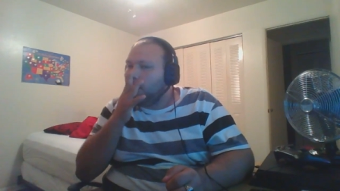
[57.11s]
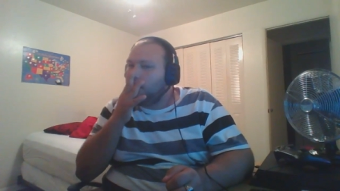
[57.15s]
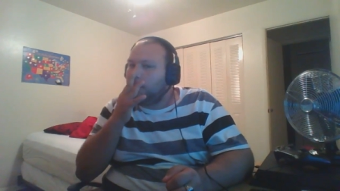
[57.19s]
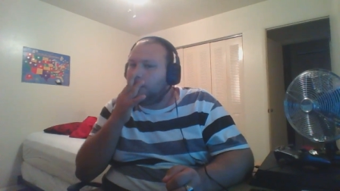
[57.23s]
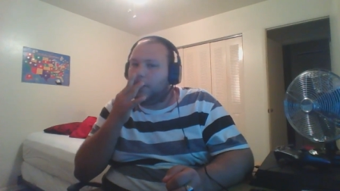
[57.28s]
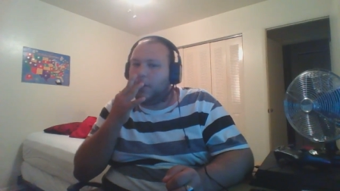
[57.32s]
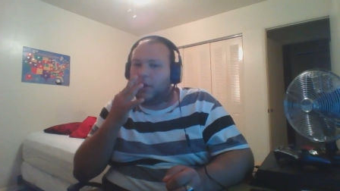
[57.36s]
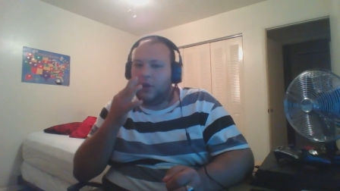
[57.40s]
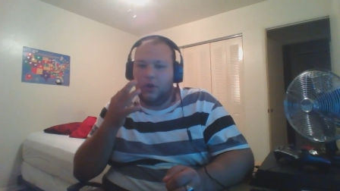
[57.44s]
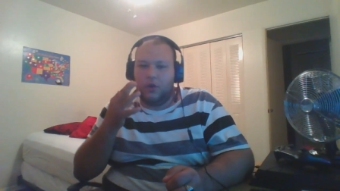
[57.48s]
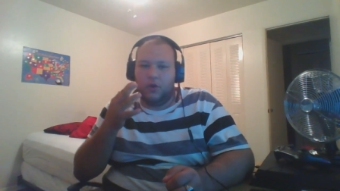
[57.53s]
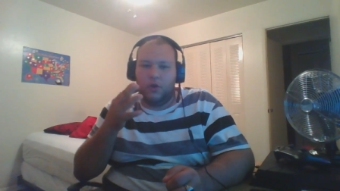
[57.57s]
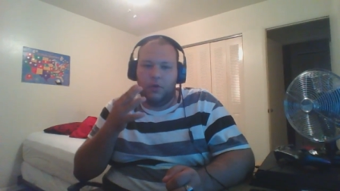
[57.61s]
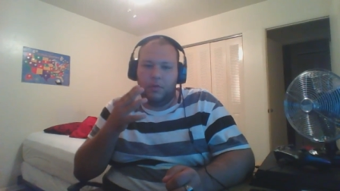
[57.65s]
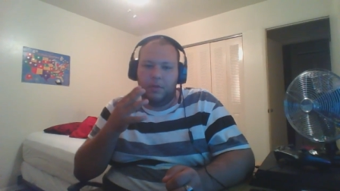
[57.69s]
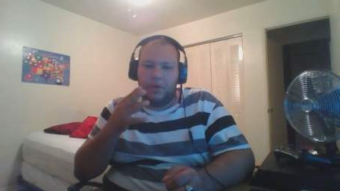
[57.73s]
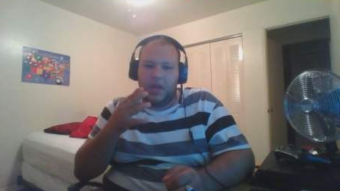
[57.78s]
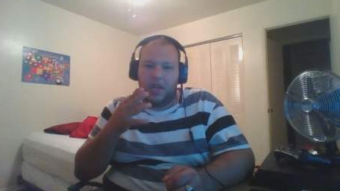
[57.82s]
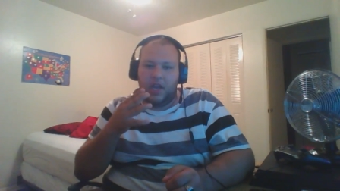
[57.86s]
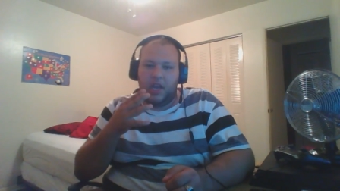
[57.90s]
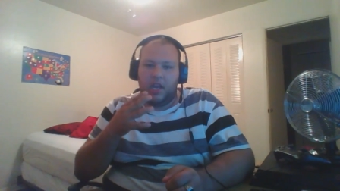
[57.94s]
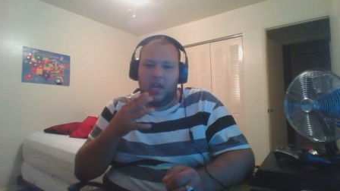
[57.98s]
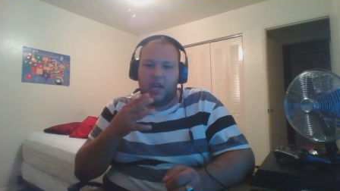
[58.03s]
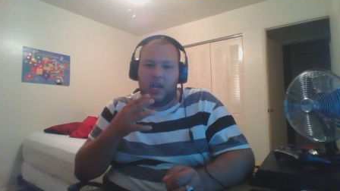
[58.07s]
to
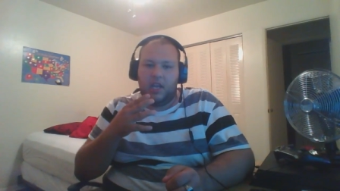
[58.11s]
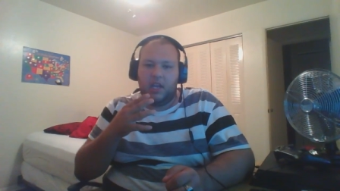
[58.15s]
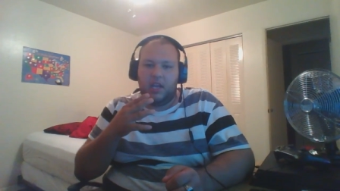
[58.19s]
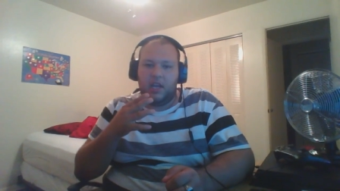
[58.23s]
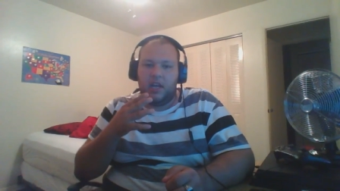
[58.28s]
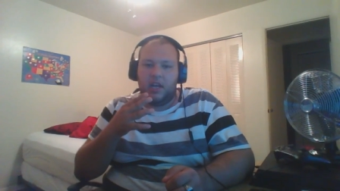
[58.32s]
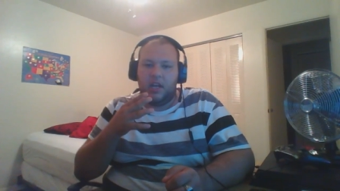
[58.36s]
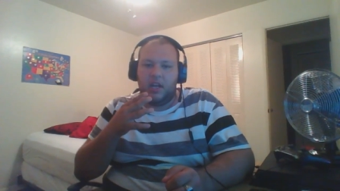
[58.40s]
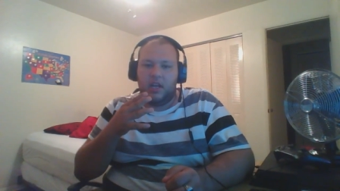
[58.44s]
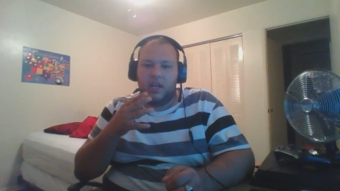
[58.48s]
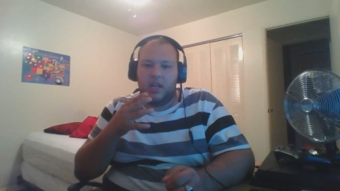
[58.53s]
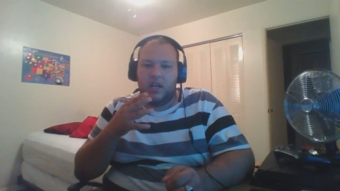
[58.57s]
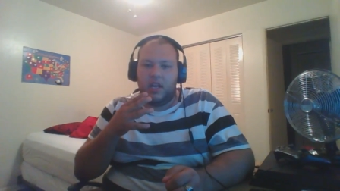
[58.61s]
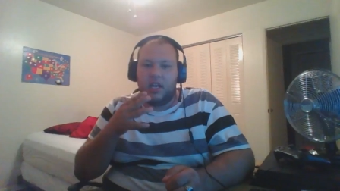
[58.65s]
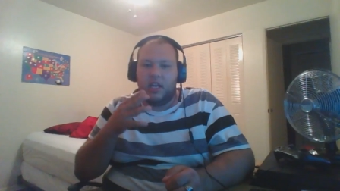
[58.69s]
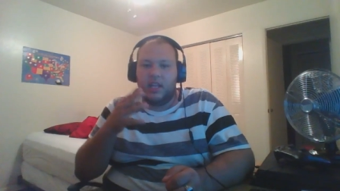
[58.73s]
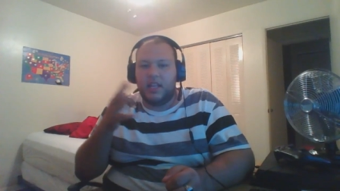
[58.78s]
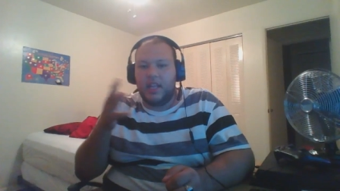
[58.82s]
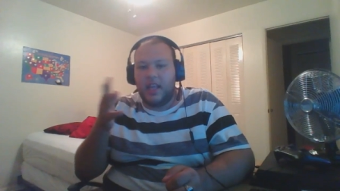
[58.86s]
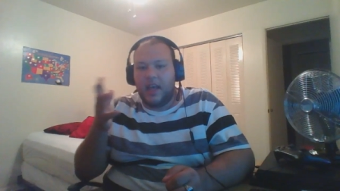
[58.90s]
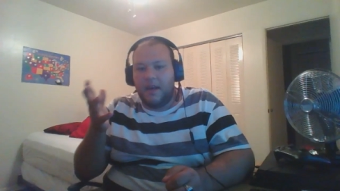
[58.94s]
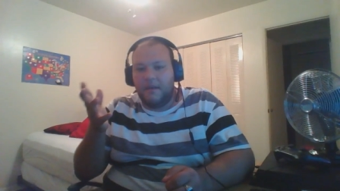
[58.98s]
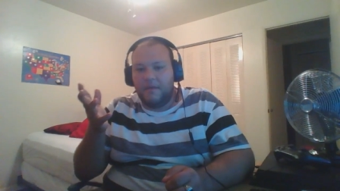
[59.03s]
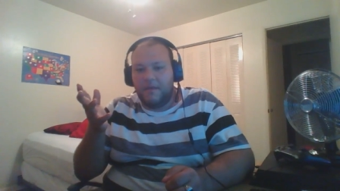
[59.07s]
being
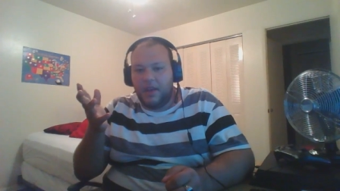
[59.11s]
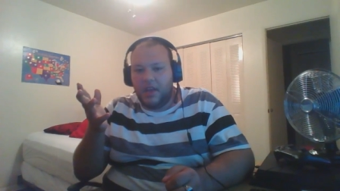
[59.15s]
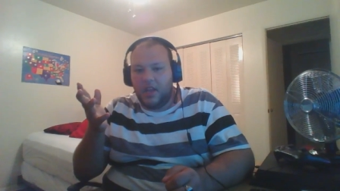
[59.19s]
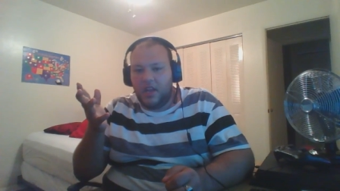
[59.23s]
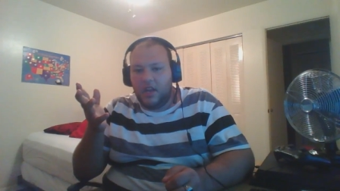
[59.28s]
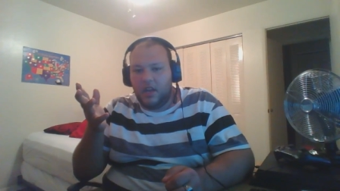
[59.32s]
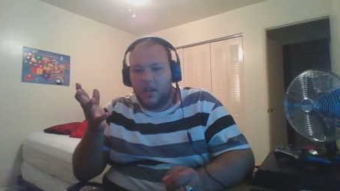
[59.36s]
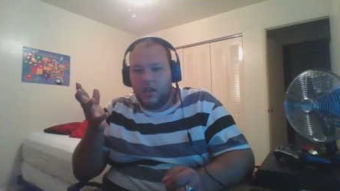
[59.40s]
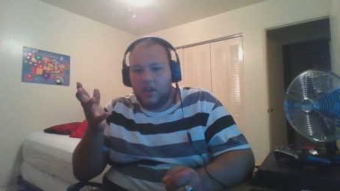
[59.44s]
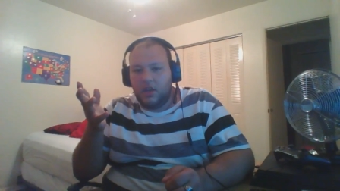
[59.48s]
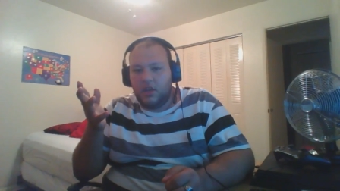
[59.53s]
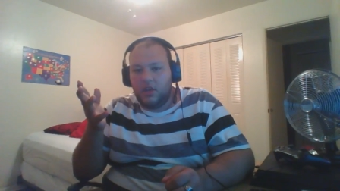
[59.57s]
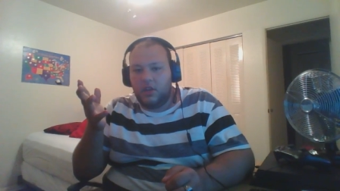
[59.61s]
11